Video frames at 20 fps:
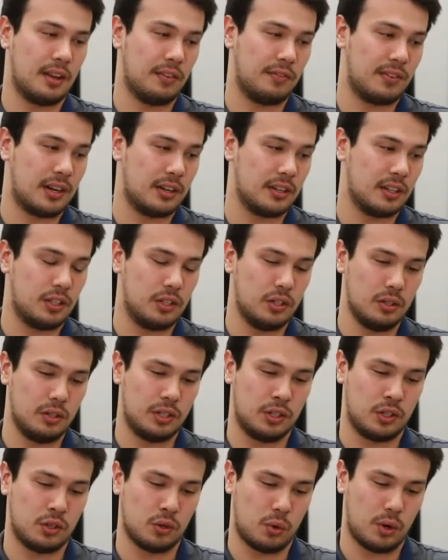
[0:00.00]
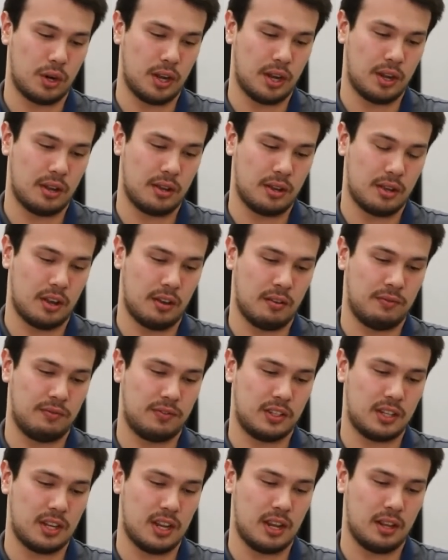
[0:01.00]
found a huge joy of
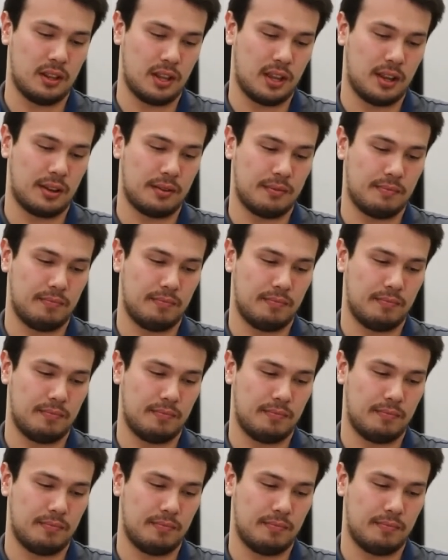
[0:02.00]
seeing like